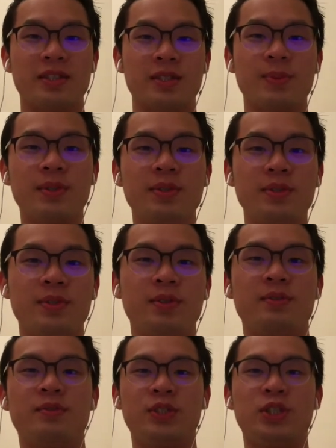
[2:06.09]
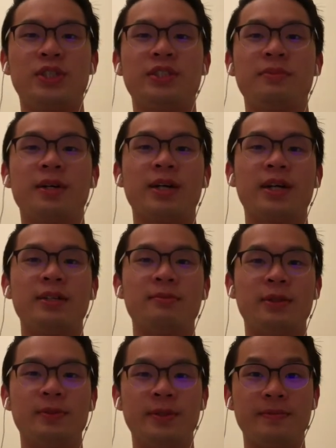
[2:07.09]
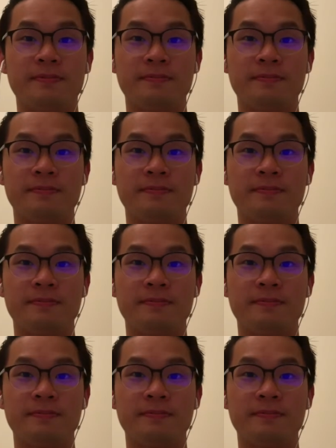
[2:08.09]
as well, which is the Park Hyatt Melbourne.